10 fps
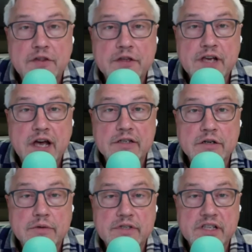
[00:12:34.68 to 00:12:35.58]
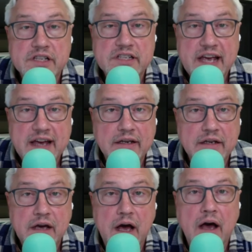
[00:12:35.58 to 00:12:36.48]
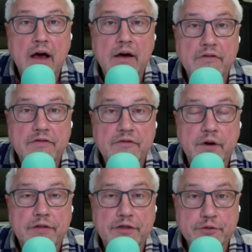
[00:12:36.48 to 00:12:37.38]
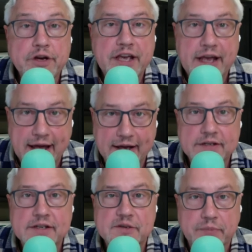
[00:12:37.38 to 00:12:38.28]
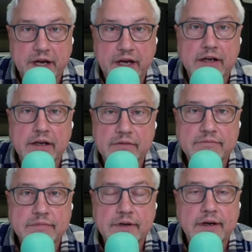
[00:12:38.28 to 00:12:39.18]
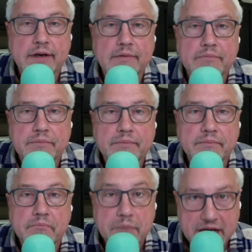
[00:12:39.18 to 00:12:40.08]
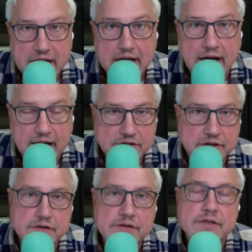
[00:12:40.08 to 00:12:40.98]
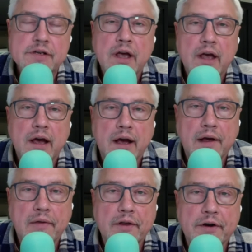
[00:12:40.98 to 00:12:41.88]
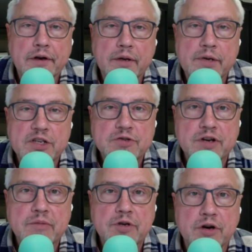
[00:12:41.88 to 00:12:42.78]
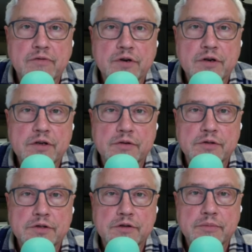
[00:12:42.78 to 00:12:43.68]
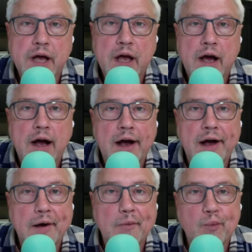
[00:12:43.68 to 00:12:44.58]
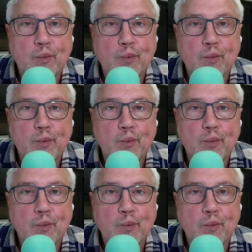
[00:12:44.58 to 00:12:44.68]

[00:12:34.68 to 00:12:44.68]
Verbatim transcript: that this concert was the second of uh, three anticipated uh, mini concerts uh, that are going to be streamed over YouTube. Uh,